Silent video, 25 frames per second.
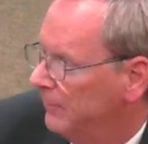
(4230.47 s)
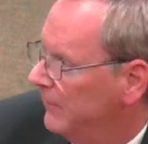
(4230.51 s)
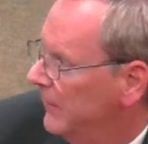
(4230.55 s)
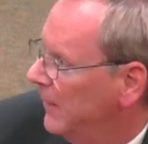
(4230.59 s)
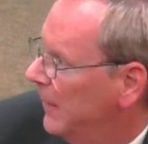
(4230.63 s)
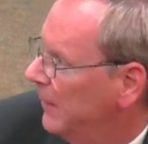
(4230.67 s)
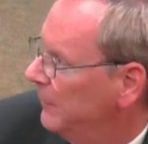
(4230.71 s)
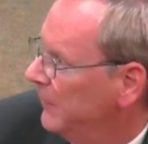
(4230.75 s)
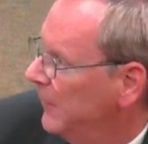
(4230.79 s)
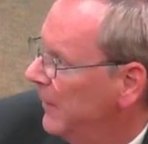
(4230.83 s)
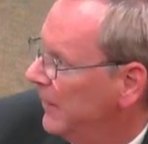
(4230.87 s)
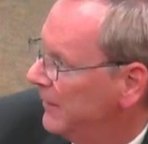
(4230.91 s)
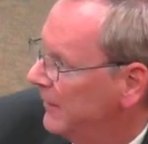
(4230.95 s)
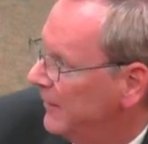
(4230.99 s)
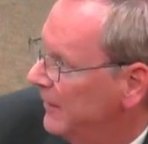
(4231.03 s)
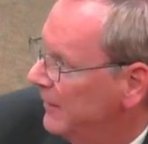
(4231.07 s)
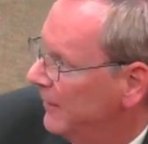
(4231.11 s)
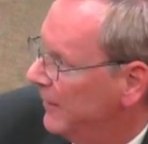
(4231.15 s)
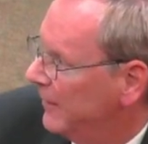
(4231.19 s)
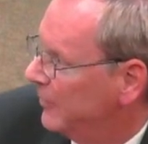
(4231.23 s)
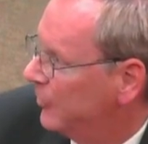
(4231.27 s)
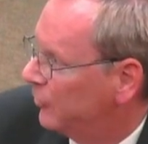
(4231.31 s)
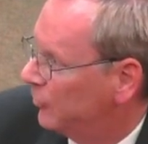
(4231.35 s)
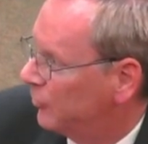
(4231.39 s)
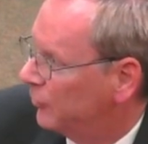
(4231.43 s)
not the
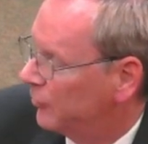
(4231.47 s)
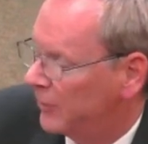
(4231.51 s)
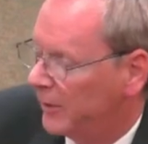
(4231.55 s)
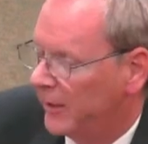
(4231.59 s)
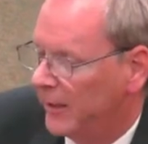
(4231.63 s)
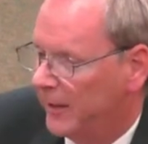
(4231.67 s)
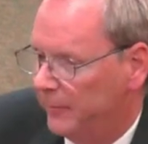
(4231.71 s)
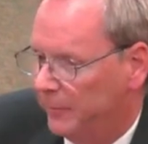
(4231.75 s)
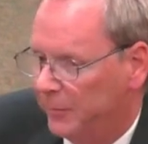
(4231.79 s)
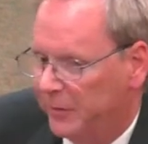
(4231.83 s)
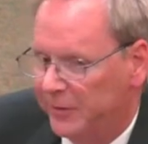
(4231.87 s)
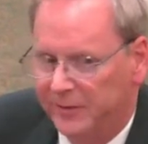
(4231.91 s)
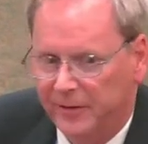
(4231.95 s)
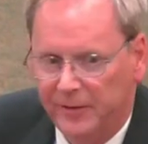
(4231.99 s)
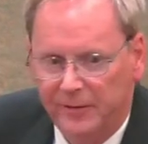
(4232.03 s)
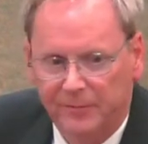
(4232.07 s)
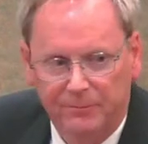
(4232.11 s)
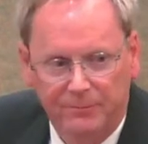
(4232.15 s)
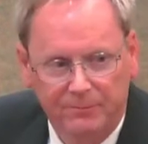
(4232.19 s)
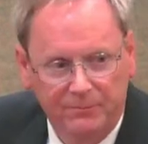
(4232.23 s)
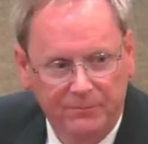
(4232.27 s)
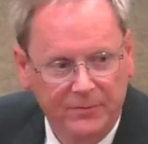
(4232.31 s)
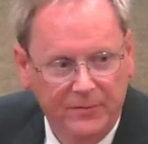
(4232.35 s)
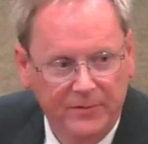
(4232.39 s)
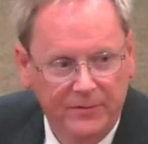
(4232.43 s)
electrical guy, but
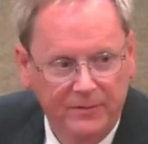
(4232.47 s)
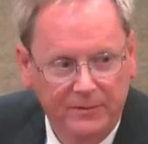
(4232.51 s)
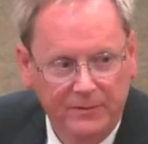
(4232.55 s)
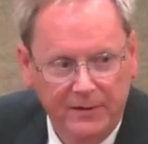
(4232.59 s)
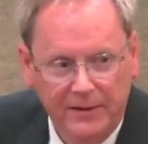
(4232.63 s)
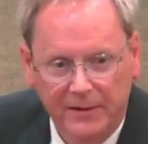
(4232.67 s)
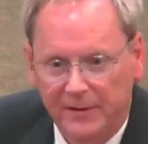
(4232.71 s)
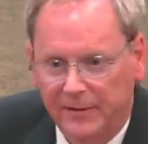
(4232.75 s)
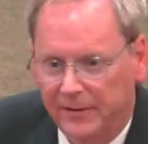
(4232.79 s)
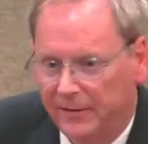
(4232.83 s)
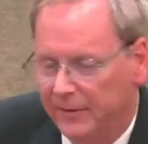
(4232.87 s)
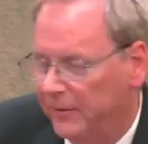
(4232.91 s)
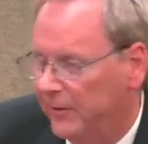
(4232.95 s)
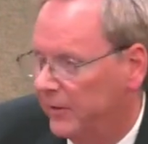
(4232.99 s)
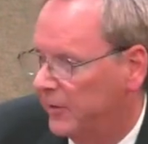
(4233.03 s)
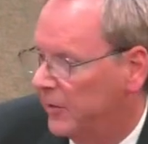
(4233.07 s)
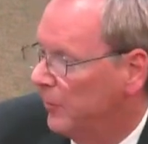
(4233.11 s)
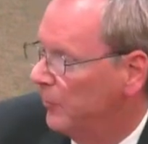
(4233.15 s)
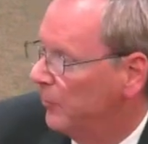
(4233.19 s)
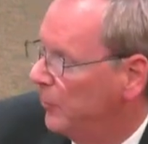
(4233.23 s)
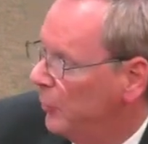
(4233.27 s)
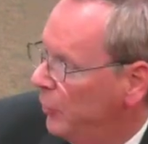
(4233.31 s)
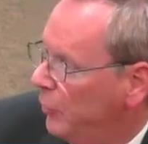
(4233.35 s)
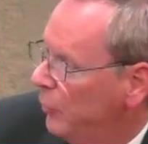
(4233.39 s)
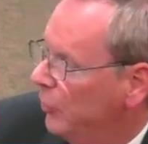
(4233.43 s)
the
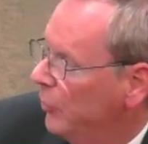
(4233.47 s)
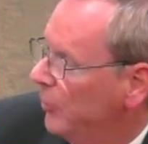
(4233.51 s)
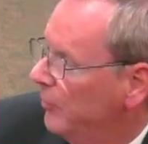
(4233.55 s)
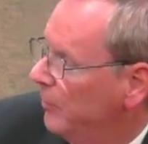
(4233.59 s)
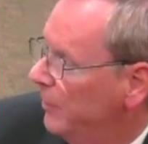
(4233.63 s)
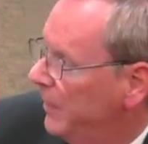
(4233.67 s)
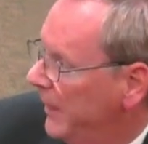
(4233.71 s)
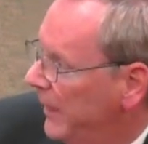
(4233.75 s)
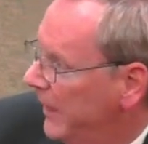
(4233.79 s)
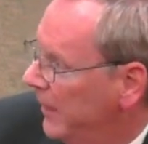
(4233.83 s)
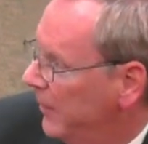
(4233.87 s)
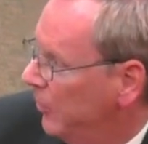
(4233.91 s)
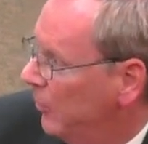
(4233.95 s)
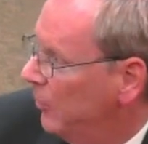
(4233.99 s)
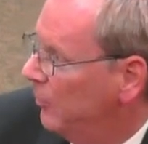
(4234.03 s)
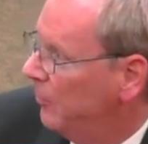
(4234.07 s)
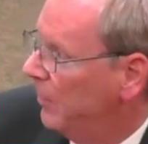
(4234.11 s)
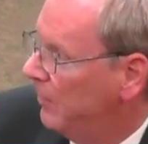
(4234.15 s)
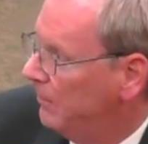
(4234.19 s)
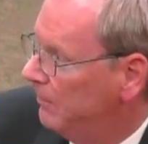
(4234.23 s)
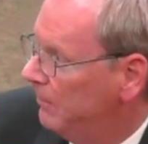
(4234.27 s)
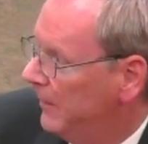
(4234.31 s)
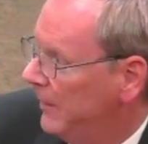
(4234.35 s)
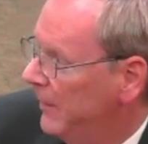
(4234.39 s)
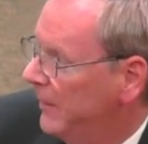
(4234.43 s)
computer
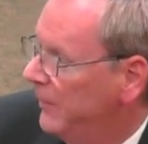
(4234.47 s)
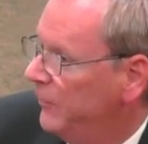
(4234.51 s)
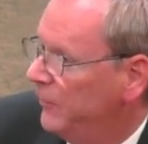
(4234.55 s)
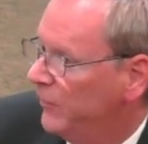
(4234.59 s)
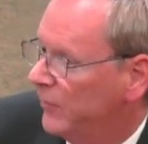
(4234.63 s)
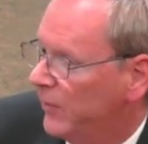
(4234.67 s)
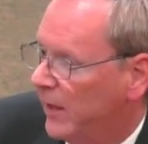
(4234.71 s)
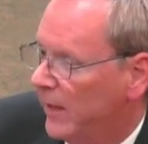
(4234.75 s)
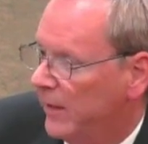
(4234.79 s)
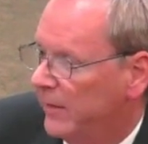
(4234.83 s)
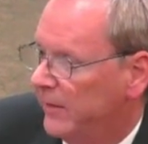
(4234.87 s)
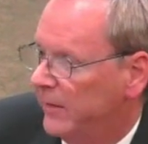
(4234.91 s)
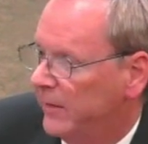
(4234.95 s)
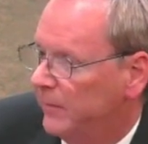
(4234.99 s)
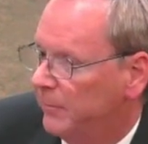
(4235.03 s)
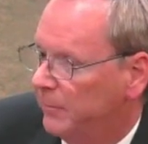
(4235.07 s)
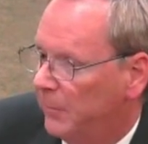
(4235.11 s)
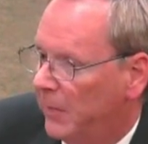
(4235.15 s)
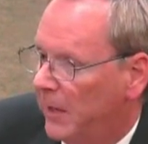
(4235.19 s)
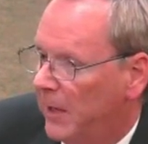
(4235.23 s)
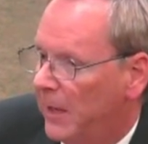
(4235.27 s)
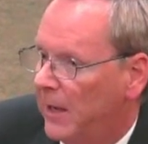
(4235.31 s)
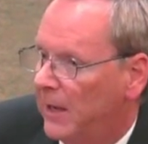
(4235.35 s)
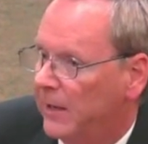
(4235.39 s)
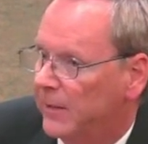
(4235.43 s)
panel inside the
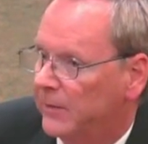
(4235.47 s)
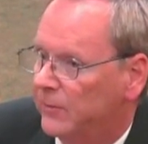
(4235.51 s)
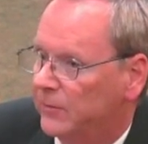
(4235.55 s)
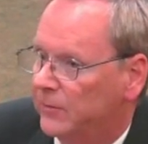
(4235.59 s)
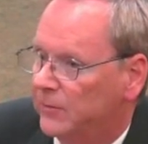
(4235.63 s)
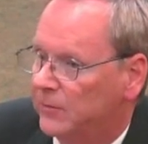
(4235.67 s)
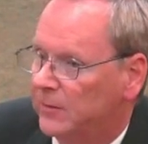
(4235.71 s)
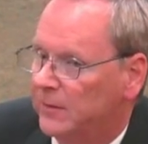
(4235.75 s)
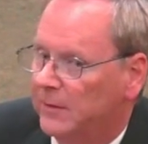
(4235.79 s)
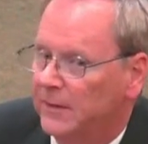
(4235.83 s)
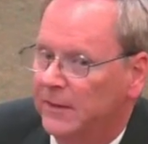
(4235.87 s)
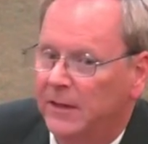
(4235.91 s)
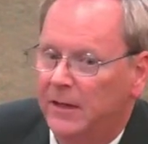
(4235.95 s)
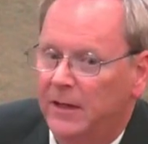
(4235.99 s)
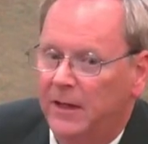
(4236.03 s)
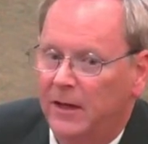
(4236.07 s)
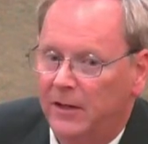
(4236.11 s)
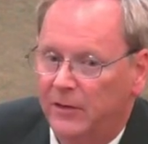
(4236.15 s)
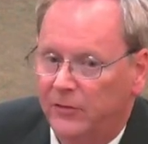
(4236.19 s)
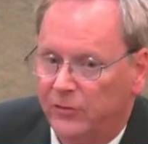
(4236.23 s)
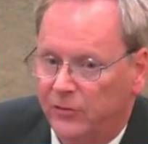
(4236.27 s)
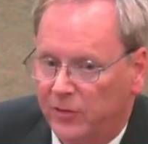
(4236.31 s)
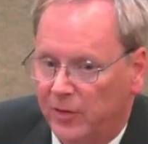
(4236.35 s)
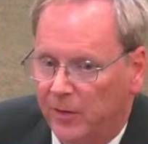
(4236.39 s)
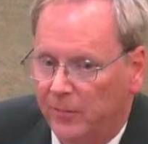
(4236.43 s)
box
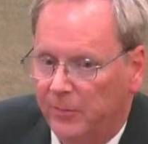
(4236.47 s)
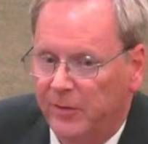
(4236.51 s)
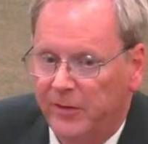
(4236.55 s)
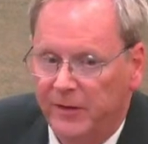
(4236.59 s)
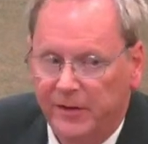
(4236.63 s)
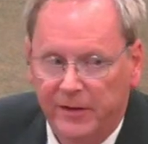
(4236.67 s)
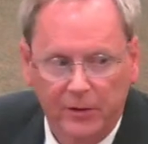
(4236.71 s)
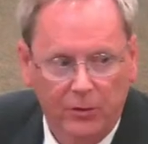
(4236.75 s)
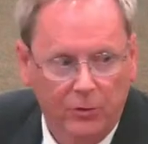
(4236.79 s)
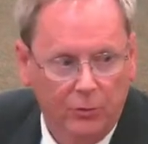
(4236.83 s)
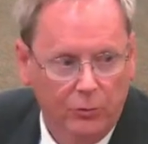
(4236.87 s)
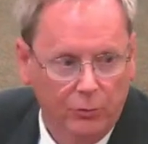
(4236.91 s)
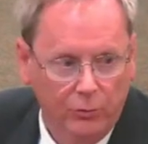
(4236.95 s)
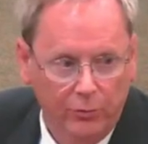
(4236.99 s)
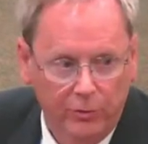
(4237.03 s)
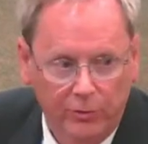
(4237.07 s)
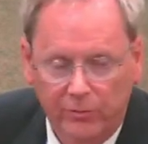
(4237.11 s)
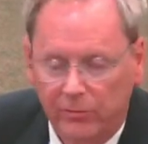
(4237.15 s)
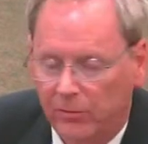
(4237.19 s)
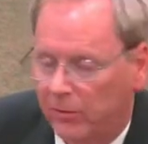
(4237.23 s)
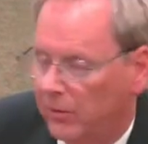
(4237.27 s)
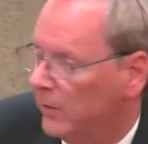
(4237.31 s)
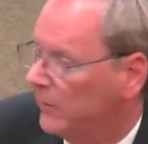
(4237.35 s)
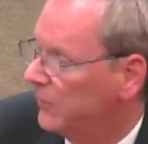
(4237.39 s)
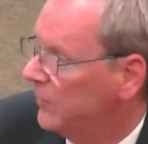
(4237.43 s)
on some of the older
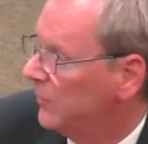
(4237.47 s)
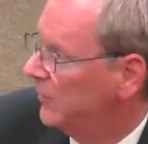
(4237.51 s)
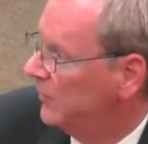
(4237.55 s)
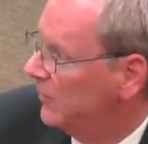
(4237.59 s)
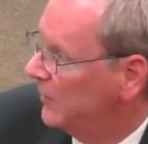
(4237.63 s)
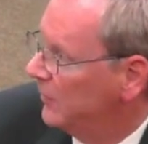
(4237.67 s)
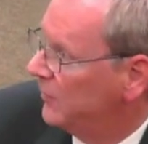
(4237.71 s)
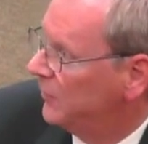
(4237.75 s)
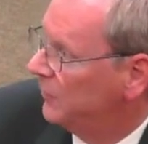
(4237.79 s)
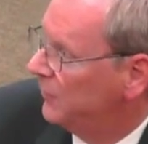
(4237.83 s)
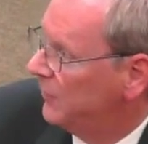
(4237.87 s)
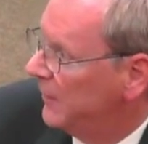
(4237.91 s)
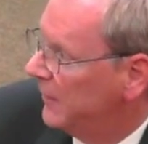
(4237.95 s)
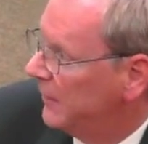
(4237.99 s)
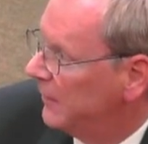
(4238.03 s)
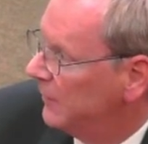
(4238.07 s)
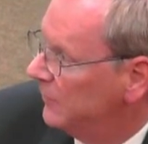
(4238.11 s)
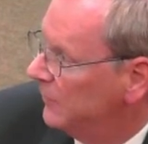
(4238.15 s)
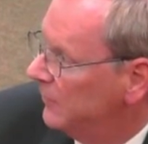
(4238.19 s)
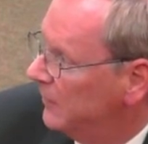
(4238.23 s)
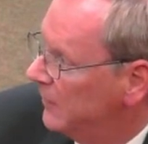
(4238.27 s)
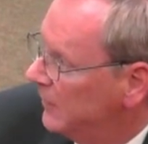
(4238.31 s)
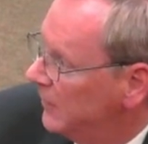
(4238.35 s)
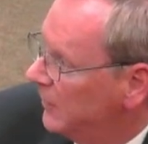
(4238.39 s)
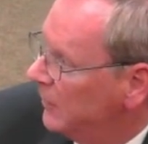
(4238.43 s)
crossings has
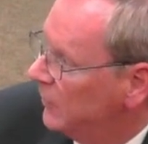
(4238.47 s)
failed.